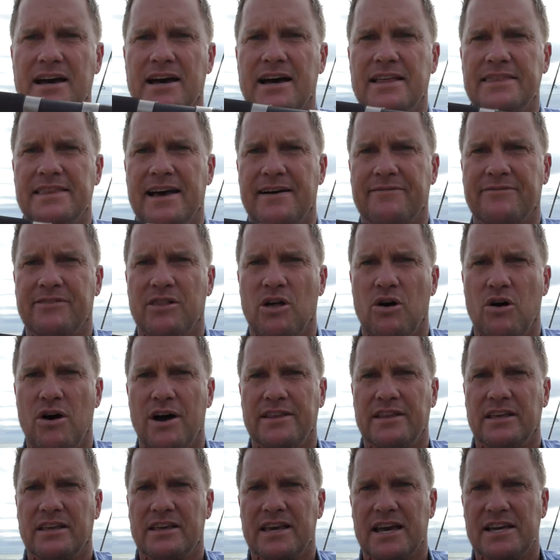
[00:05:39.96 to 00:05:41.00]
enough
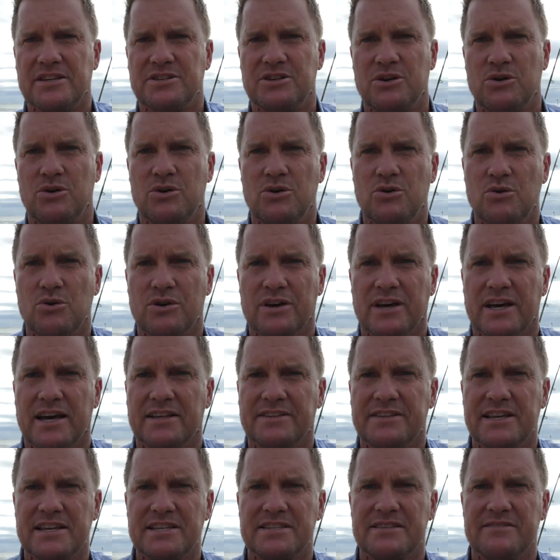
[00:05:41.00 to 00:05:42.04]
line in case you hook a
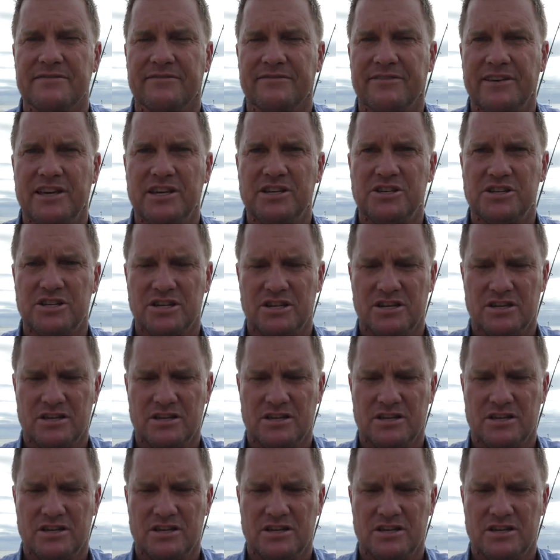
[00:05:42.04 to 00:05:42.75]
decent fish.